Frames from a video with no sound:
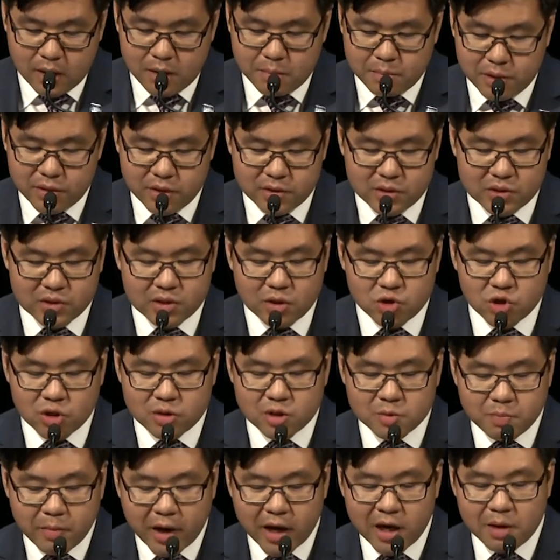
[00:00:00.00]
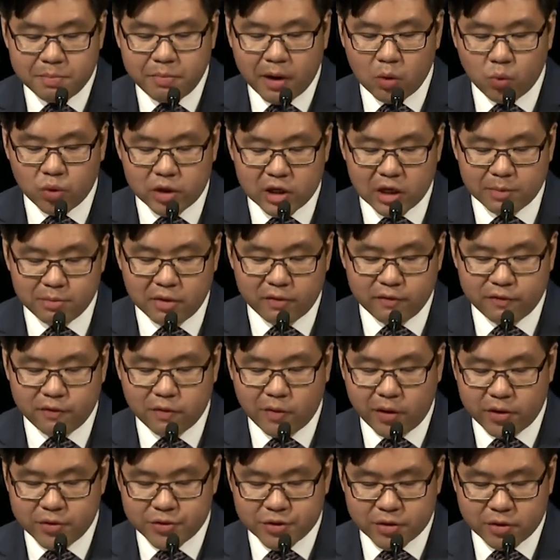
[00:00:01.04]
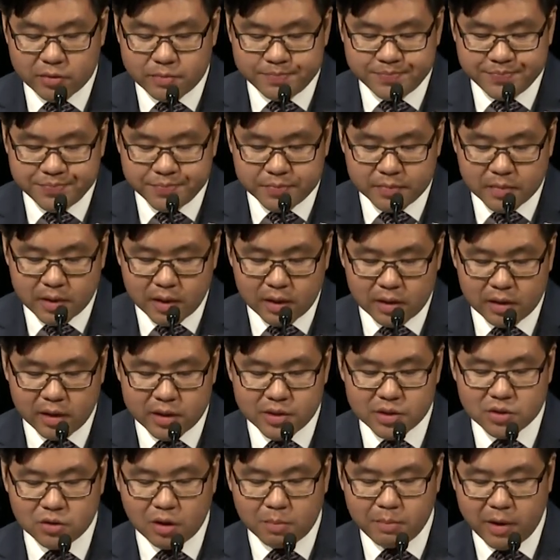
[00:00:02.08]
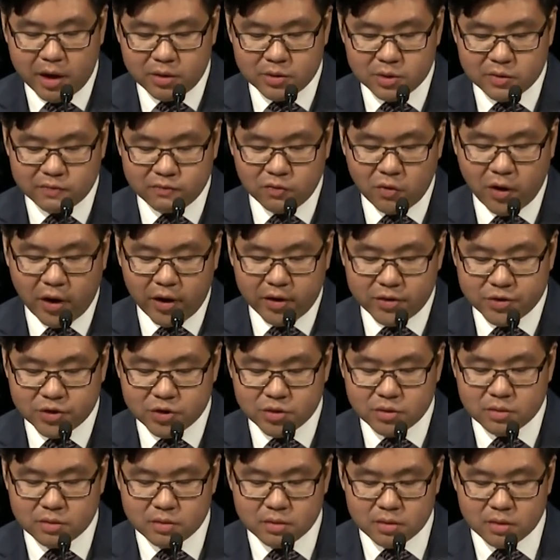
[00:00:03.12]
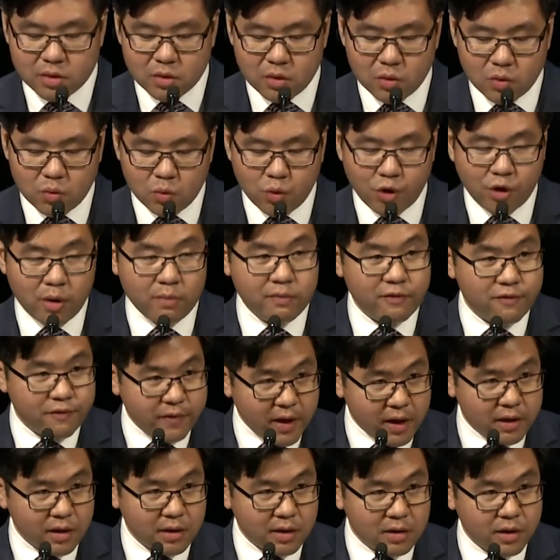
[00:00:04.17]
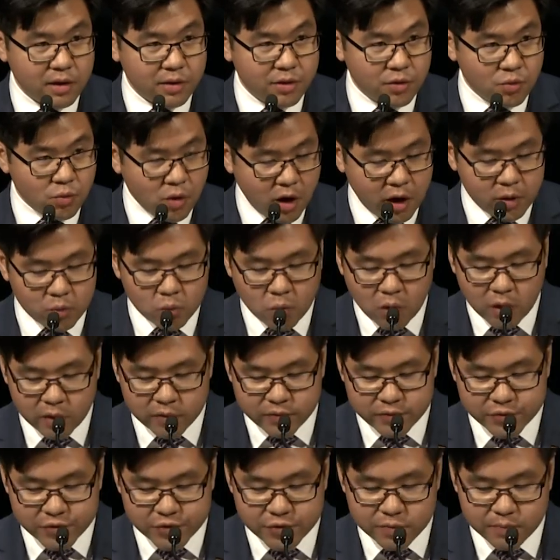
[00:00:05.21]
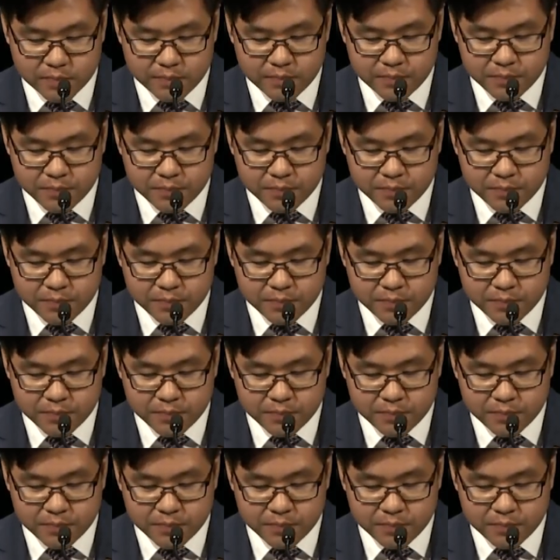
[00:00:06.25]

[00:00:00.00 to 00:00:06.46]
But the decisions made by Whitlam and Fraser, at least on matters of race, were emphatically the right ones.